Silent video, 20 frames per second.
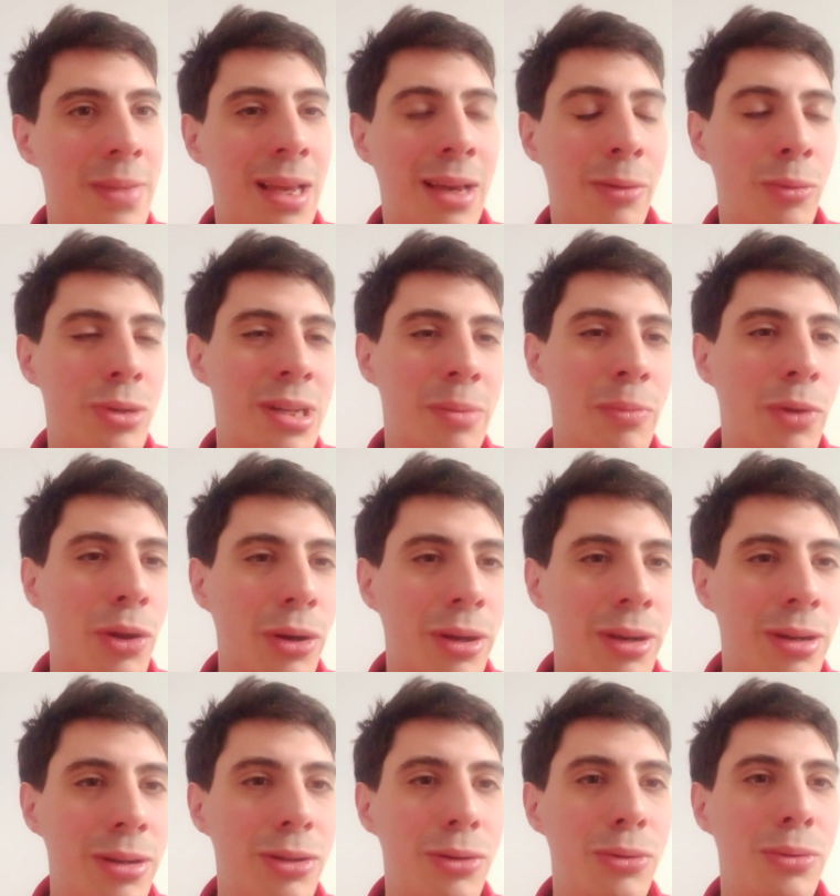it, which I'm not
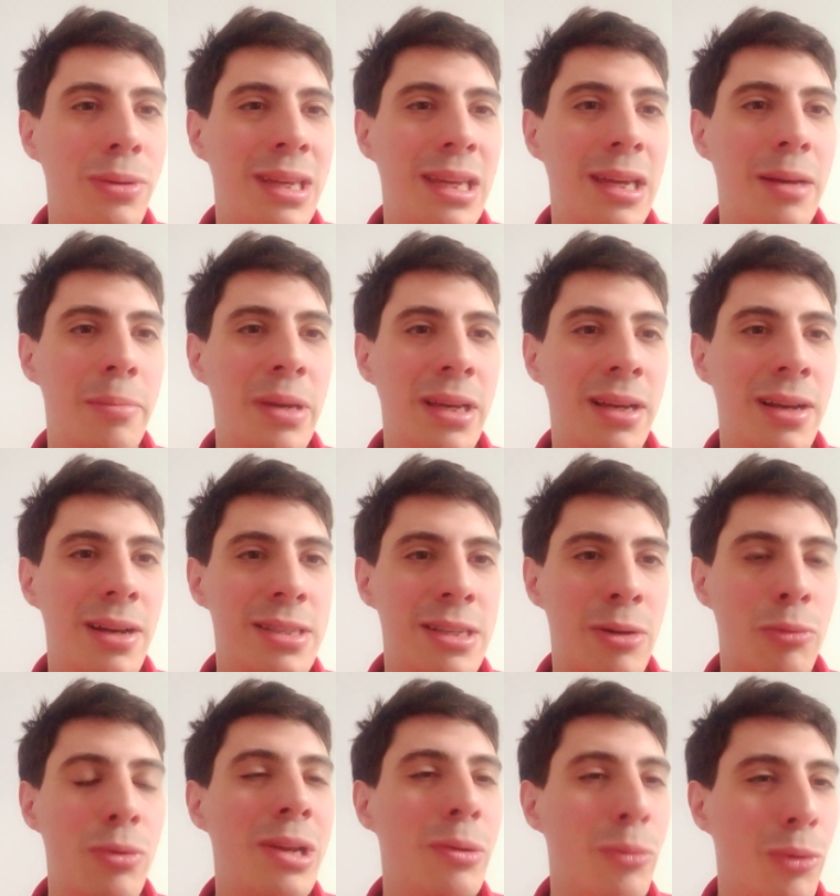going to do here because I
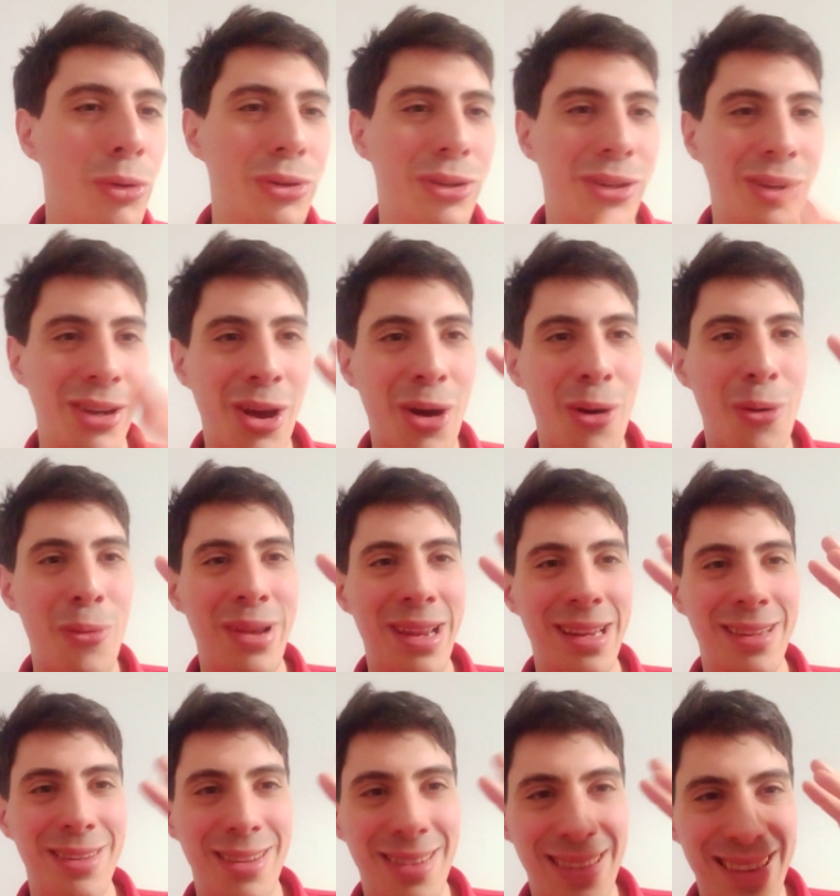really want to go
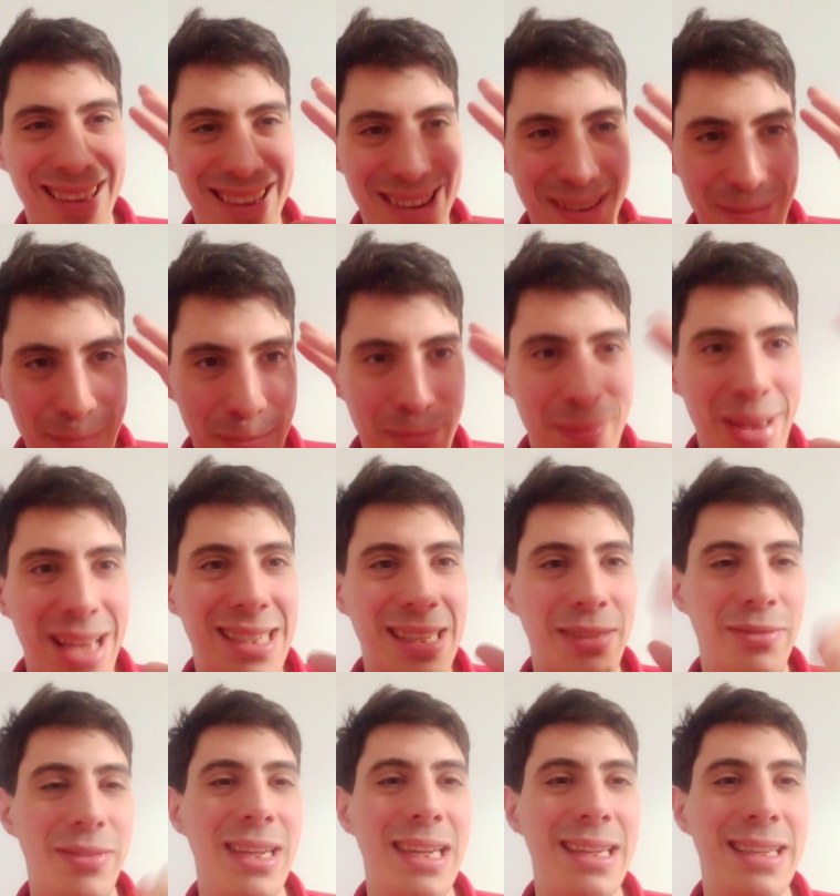into
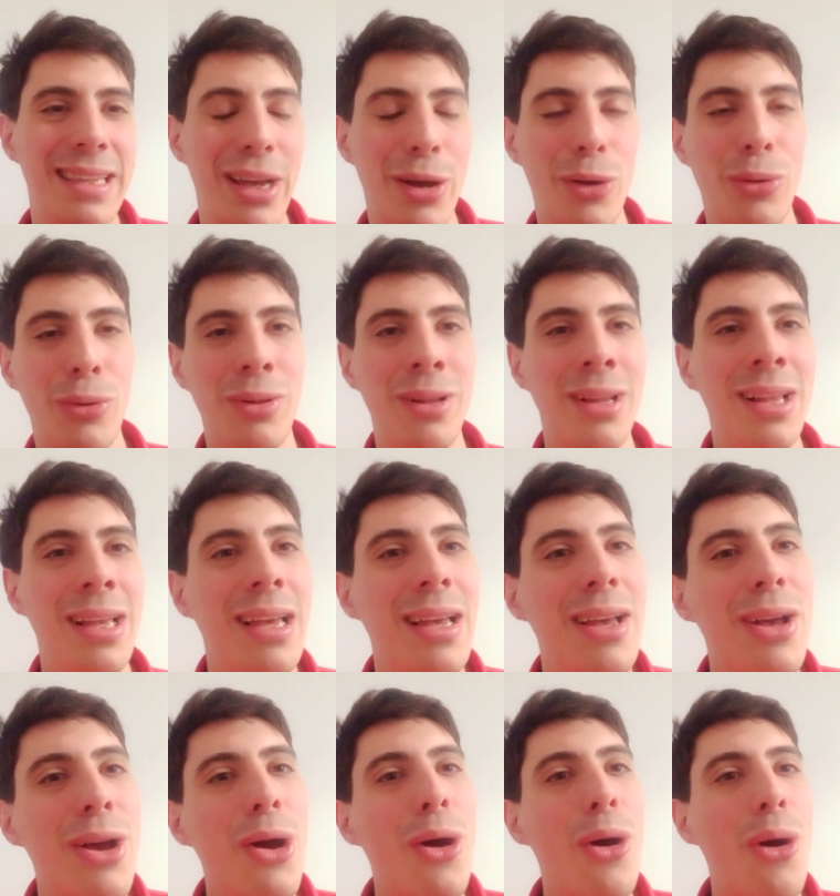massive detail
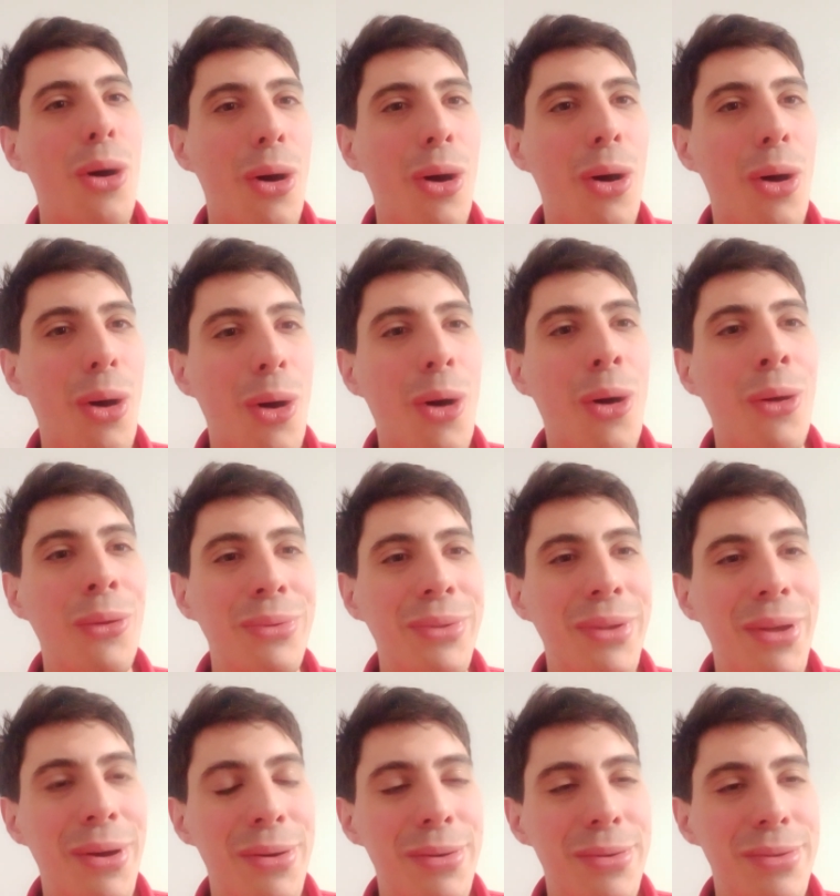on
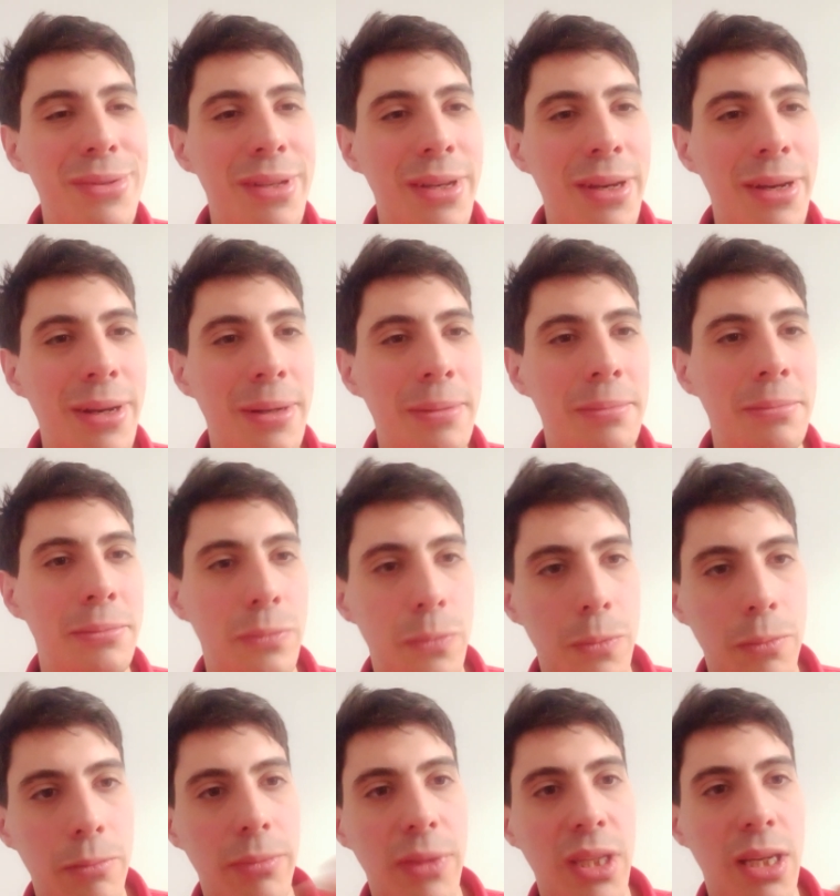those
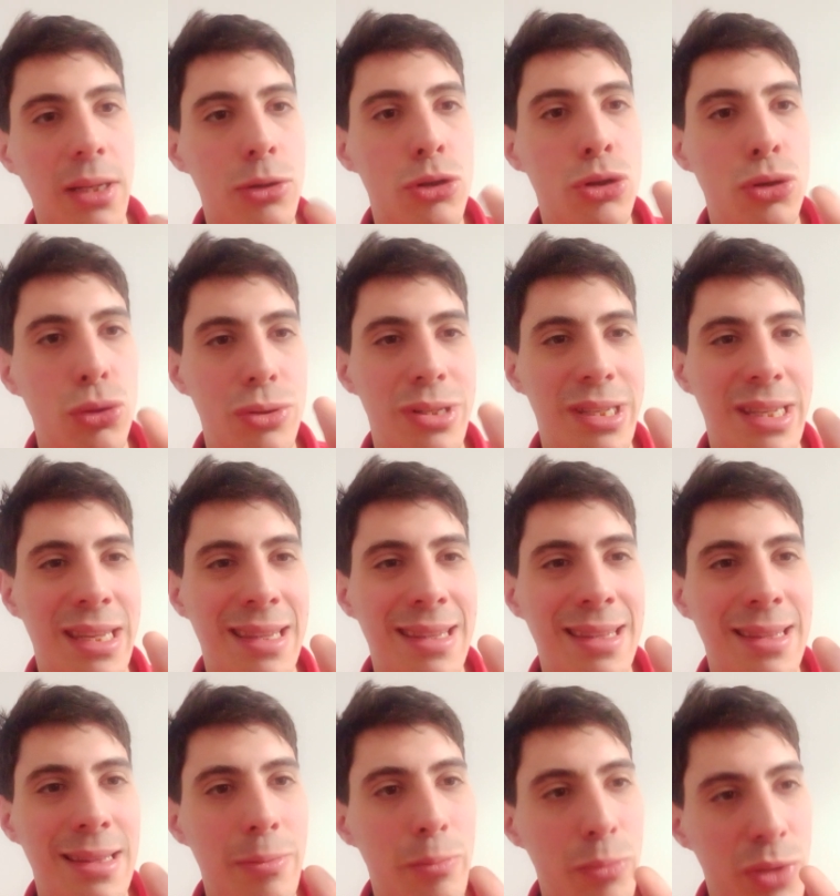um, true
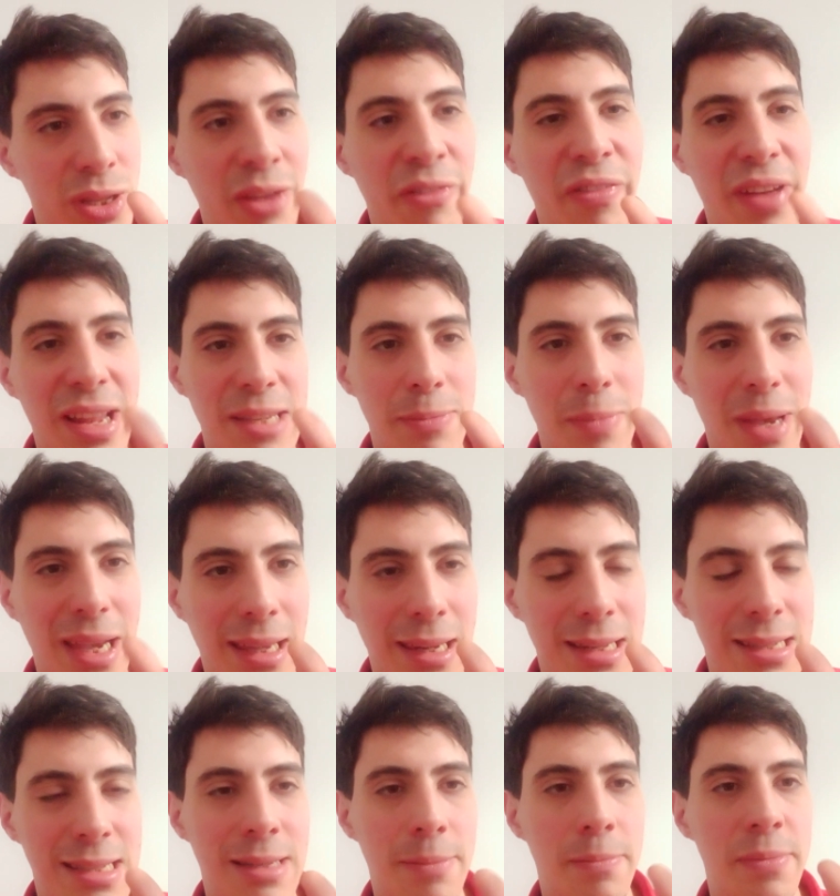defense
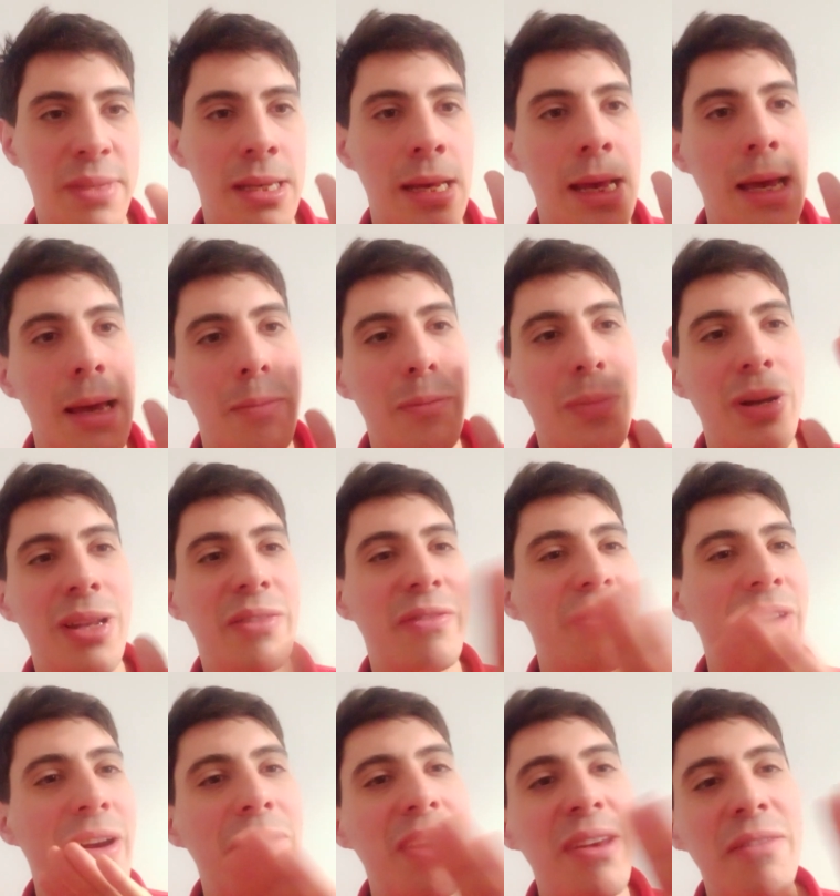mechanisms, but
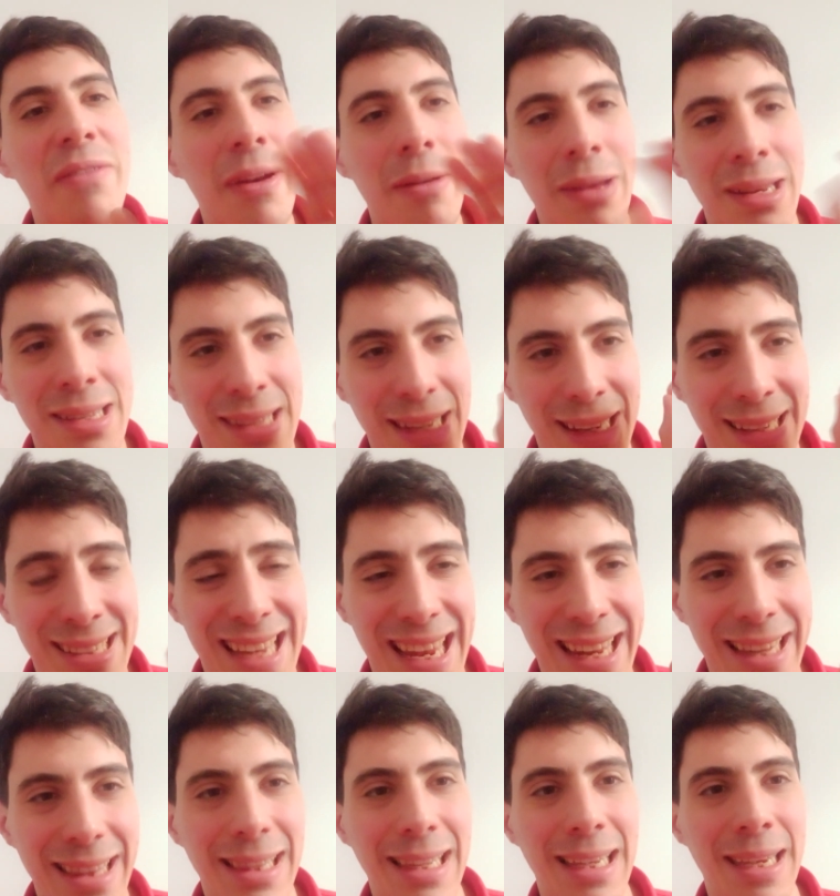very, very
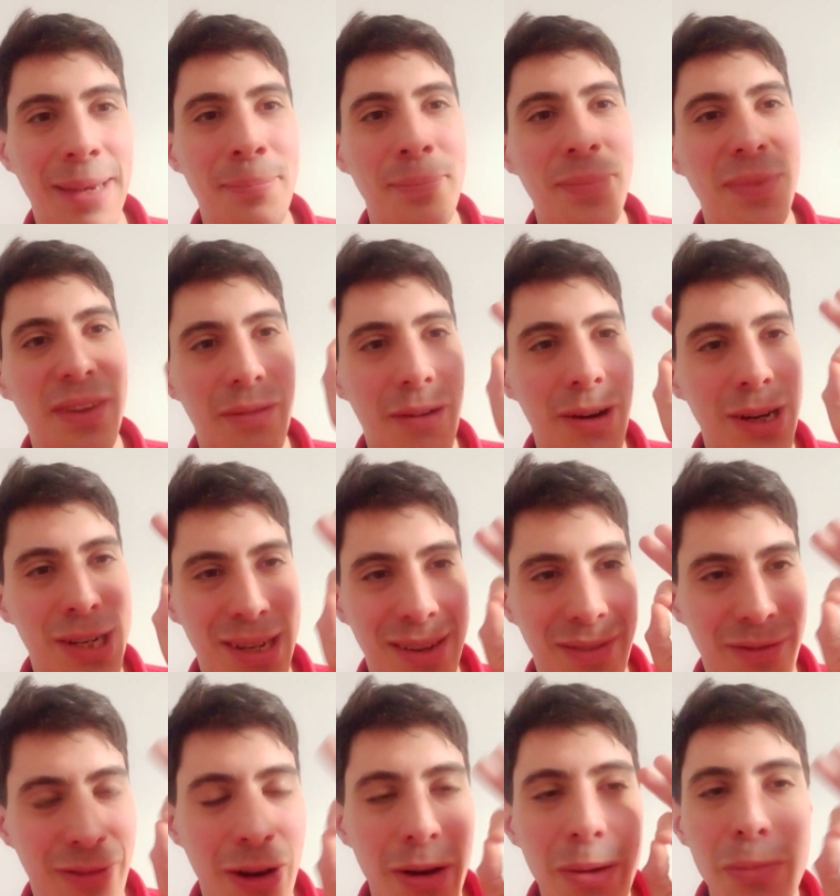succinctly, very,
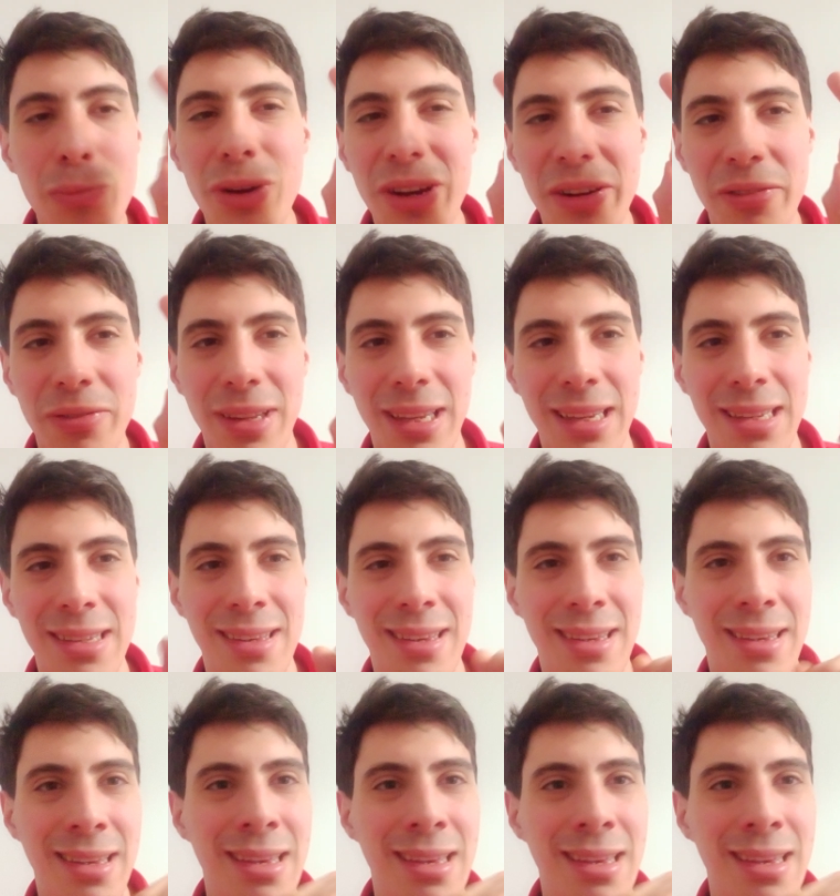very briefly